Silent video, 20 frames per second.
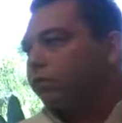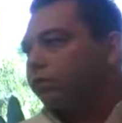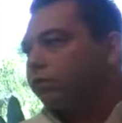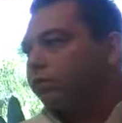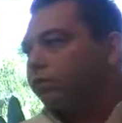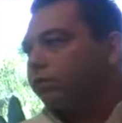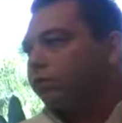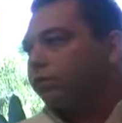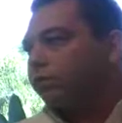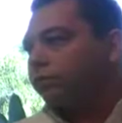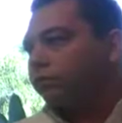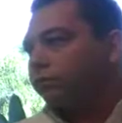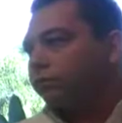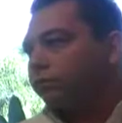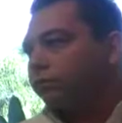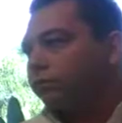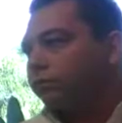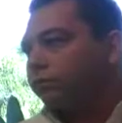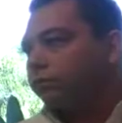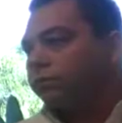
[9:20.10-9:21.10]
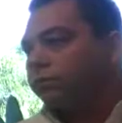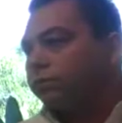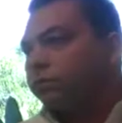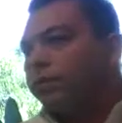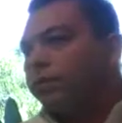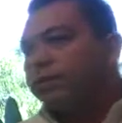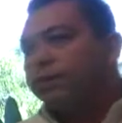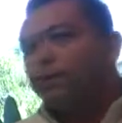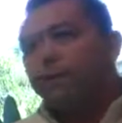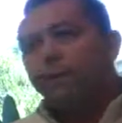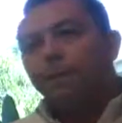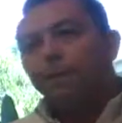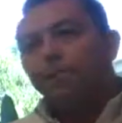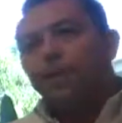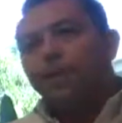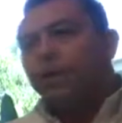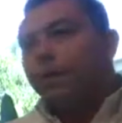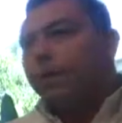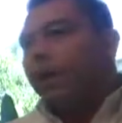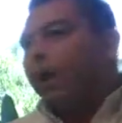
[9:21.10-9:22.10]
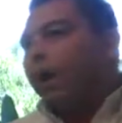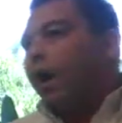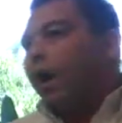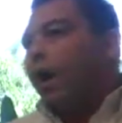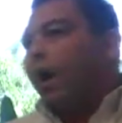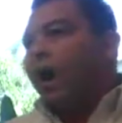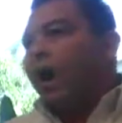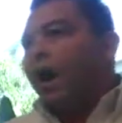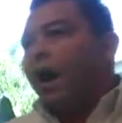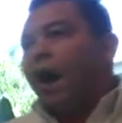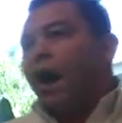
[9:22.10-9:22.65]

letter or pre-approval these days?